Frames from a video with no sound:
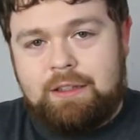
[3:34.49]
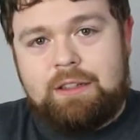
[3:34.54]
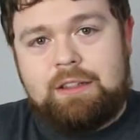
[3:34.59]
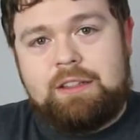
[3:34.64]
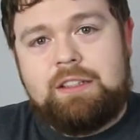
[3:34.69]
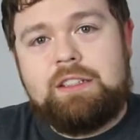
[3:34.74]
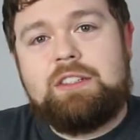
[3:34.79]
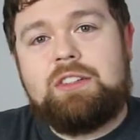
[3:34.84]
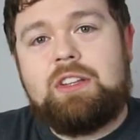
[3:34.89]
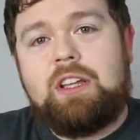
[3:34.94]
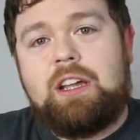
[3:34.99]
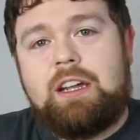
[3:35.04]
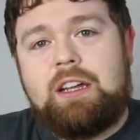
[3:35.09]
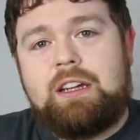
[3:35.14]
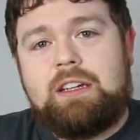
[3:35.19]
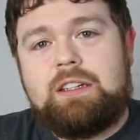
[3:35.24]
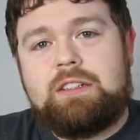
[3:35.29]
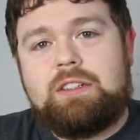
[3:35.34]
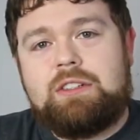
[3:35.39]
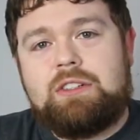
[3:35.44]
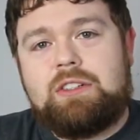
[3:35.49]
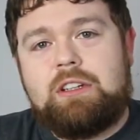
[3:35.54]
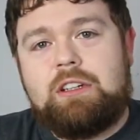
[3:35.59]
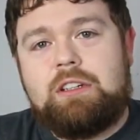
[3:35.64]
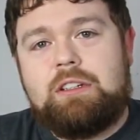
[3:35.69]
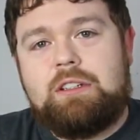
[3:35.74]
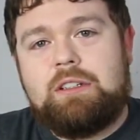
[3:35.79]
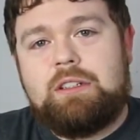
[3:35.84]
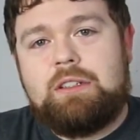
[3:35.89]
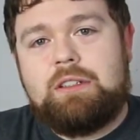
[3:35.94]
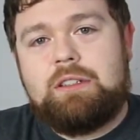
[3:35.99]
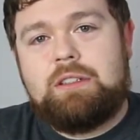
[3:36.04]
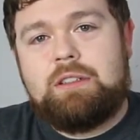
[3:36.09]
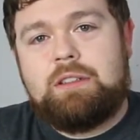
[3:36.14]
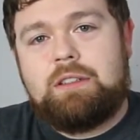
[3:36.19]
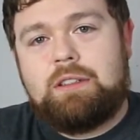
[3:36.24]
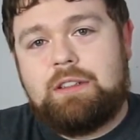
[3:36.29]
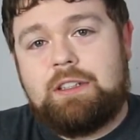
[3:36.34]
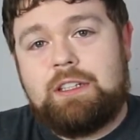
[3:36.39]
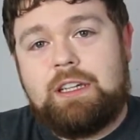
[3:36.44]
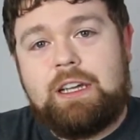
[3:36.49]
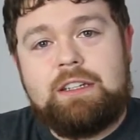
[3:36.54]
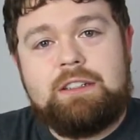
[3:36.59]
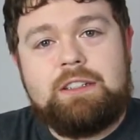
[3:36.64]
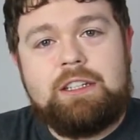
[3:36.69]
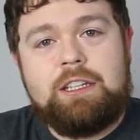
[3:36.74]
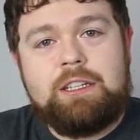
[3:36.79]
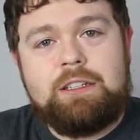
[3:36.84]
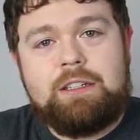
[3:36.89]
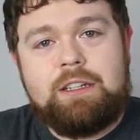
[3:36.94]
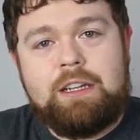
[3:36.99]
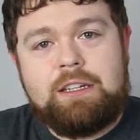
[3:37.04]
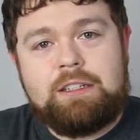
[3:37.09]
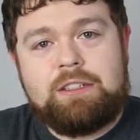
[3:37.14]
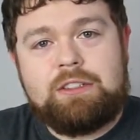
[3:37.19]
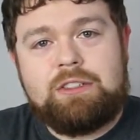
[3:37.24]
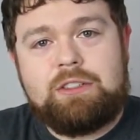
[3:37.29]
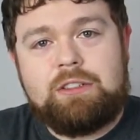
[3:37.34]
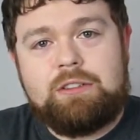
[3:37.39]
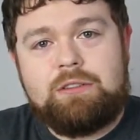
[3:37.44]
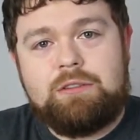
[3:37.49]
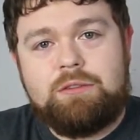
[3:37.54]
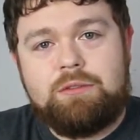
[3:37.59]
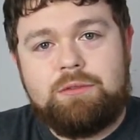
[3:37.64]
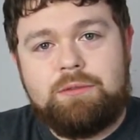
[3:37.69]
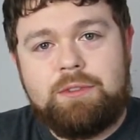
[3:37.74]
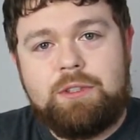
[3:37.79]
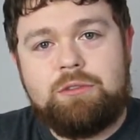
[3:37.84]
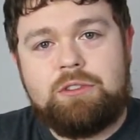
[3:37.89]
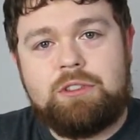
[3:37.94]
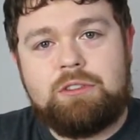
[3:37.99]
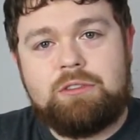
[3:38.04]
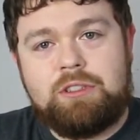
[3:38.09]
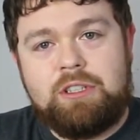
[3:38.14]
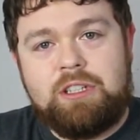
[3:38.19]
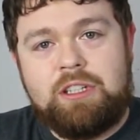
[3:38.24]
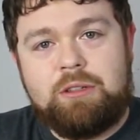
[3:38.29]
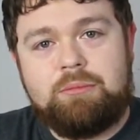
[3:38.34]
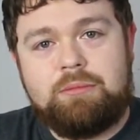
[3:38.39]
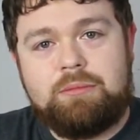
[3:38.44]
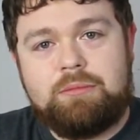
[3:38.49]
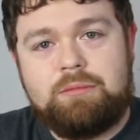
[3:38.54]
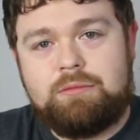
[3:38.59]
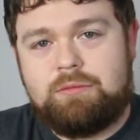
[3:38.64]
This has the A10X Fusion chip,